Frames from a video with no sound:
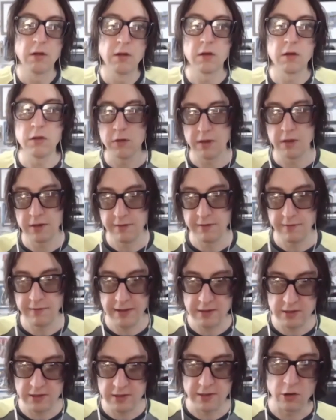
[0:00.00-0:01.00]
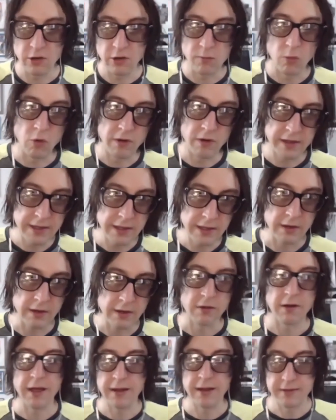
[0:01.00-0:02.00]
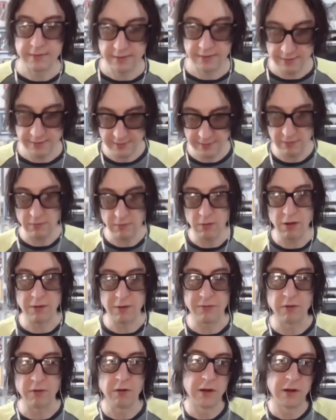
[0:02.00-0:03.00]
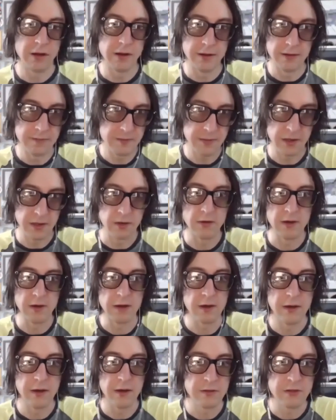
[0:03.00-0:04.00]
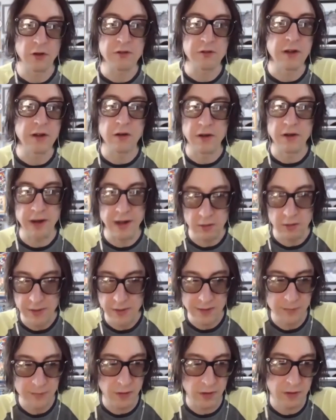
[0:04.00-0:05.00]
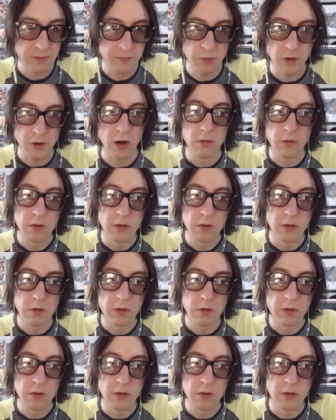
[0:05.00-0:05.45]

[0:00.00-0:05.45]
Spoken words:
you can engineer more here and still offer a $1,300 MacBook Pro.